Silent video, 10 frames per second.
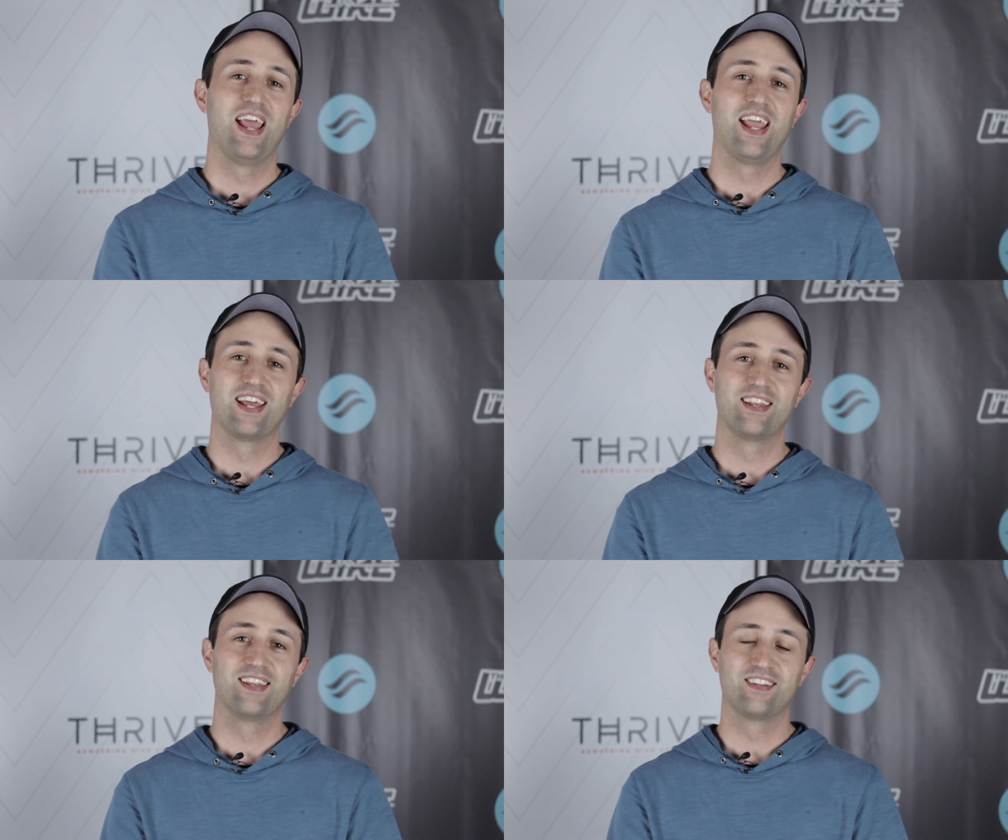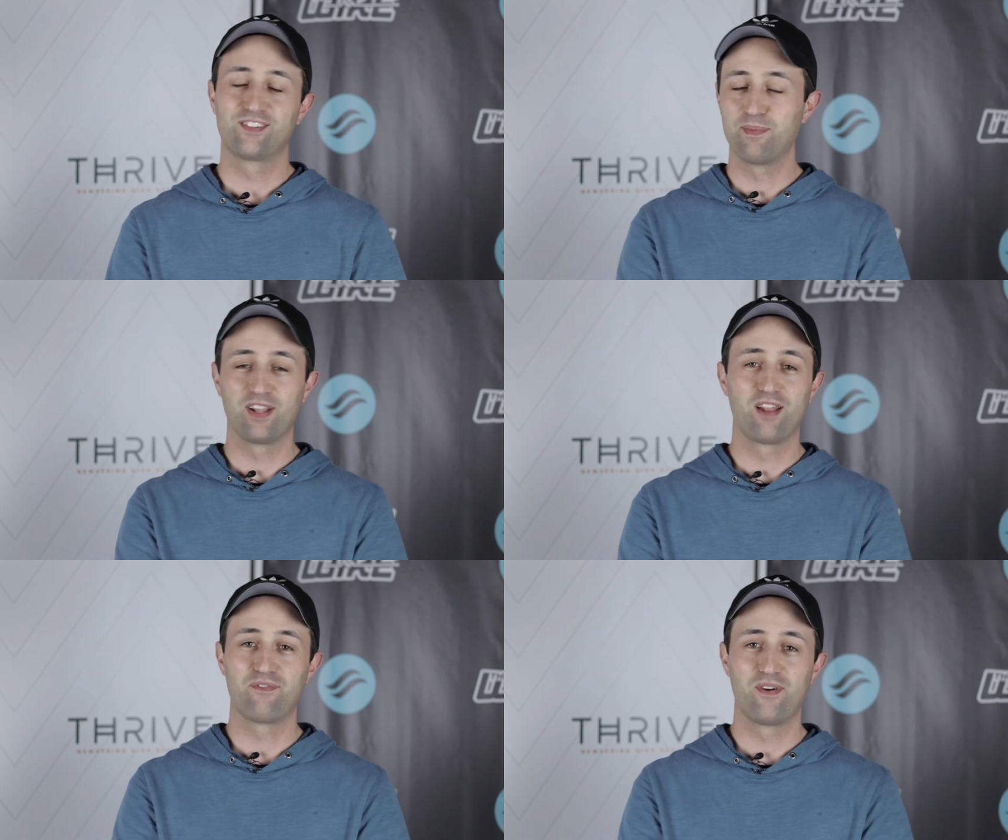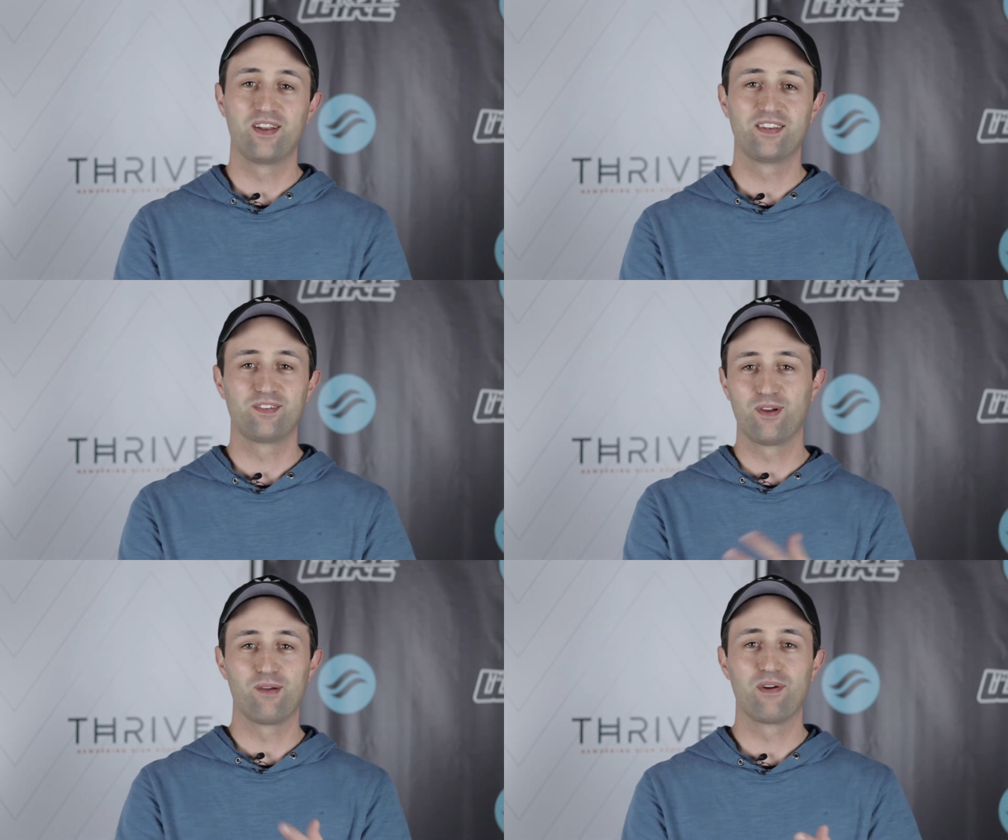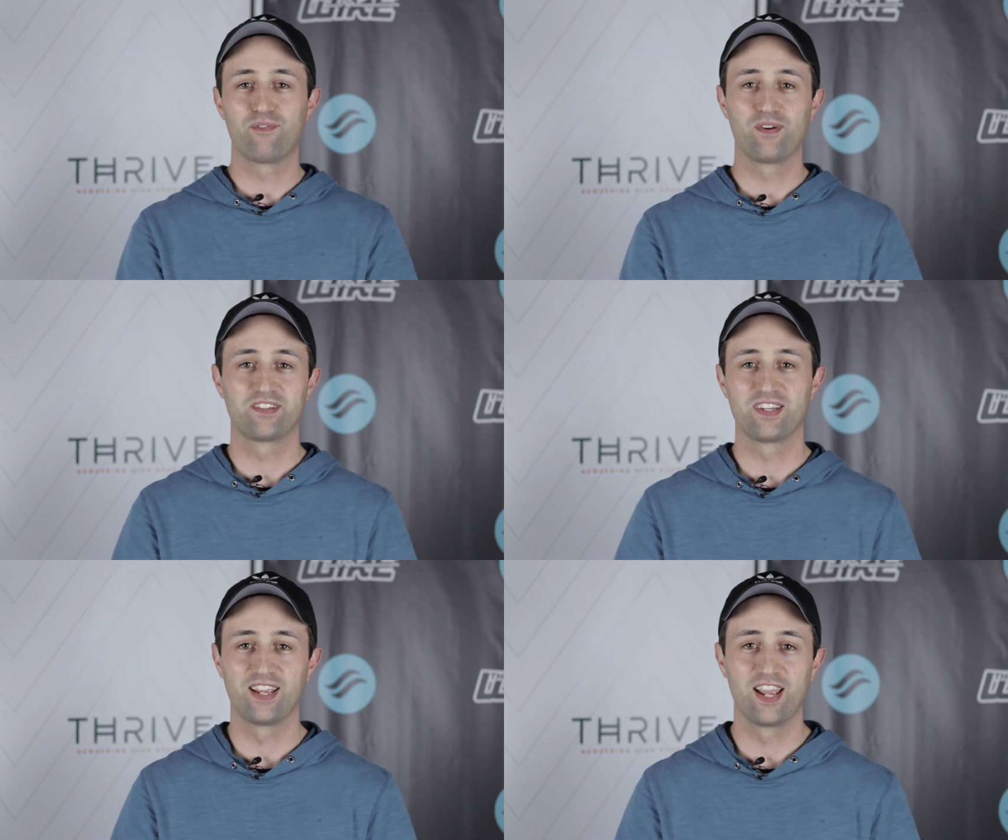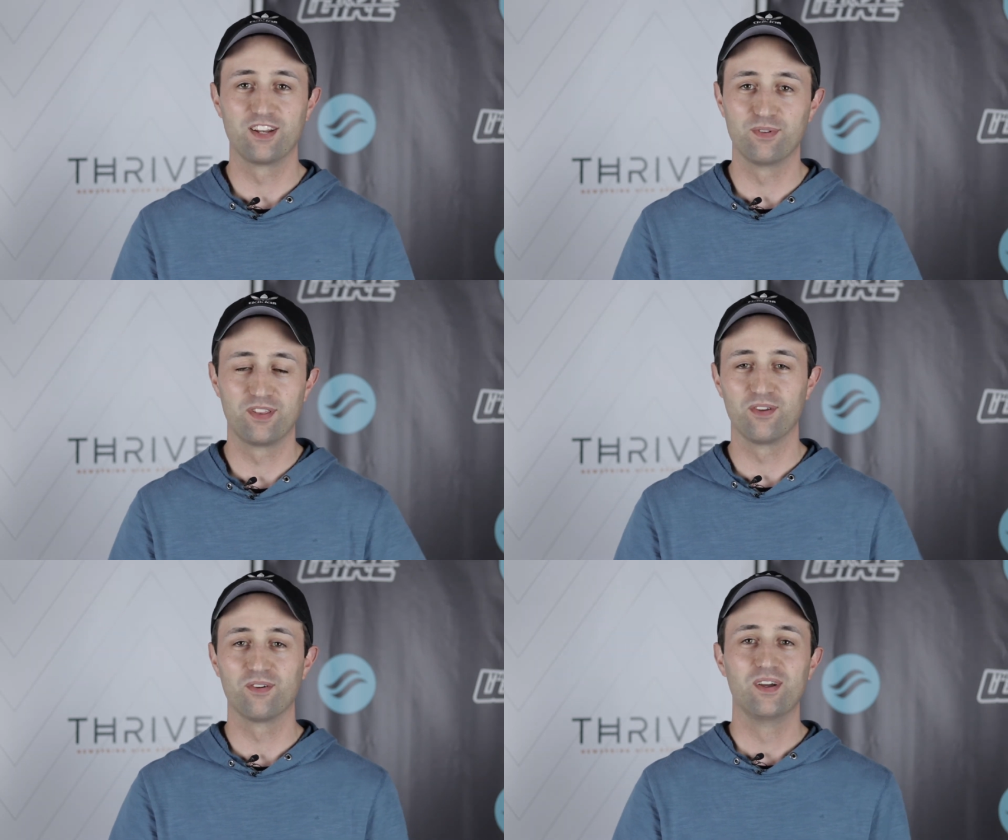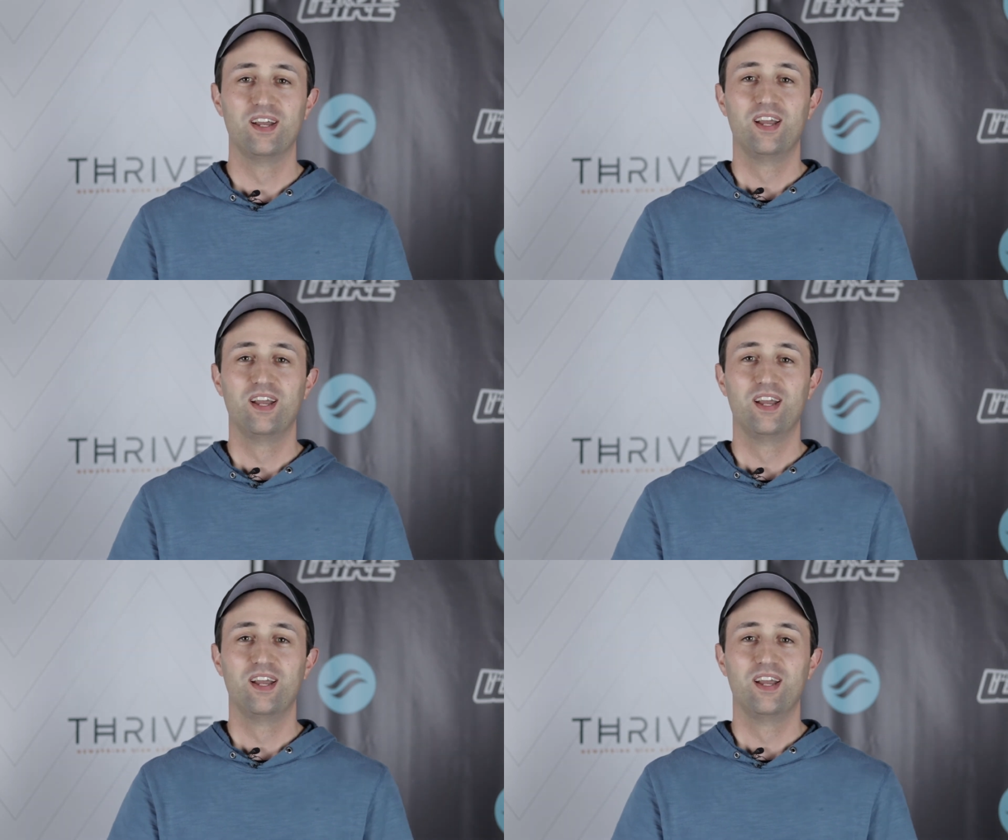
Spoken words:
And it's going to be a lot of fun. Great way for us to engage with you.